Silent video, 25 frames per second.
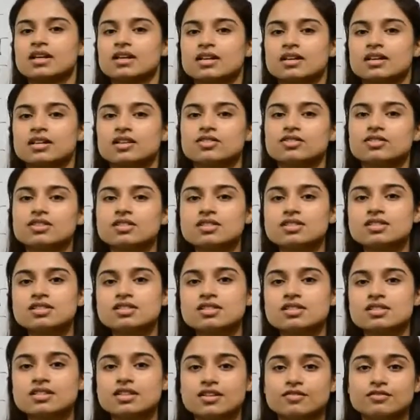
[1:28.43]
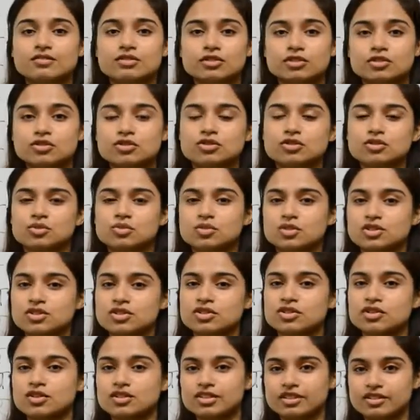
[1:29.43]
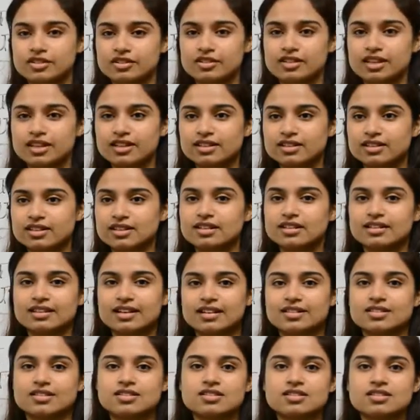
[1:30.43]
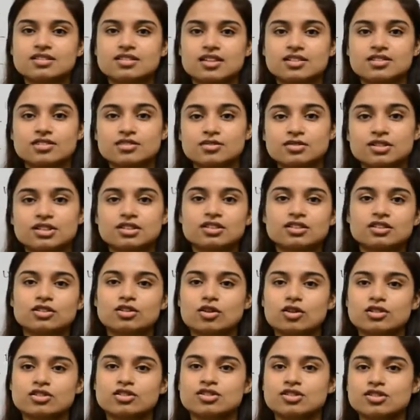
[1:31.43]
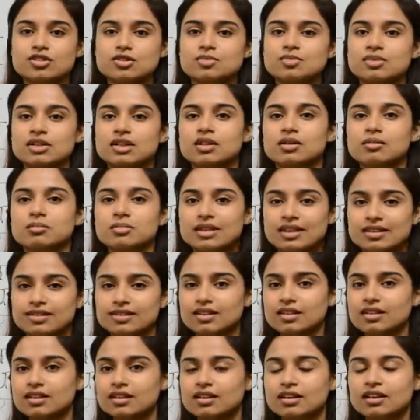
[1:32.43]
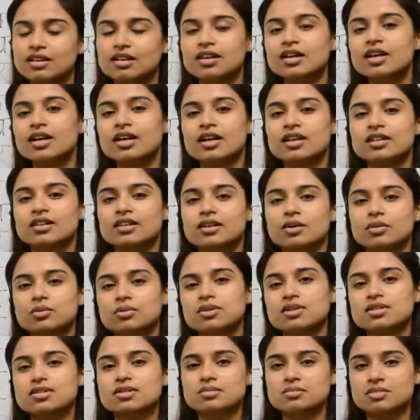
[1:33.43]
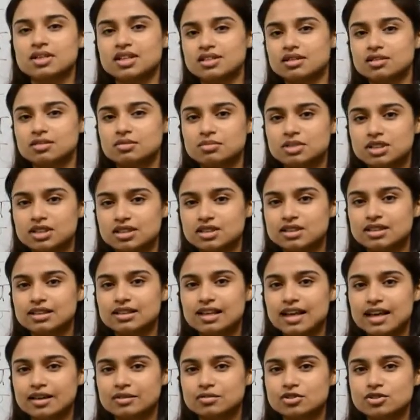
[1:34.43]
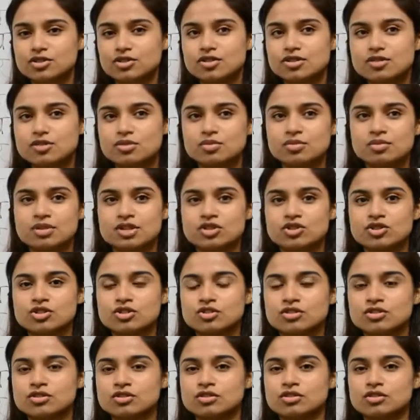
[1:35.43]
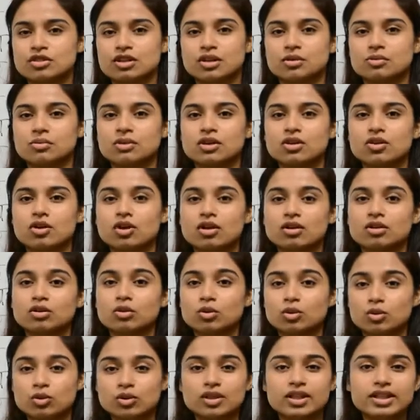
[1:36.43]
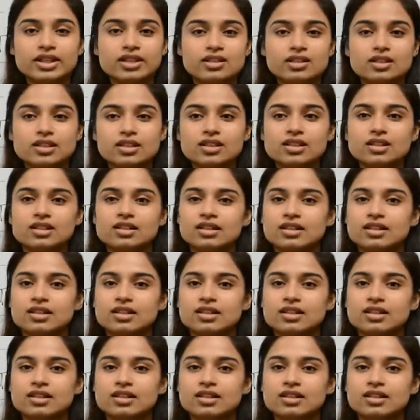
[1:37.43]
Now this evolution was not direct, that is, Sanskrit did not just become Hindi. There were some intermediate languages which today we call Old Hindi.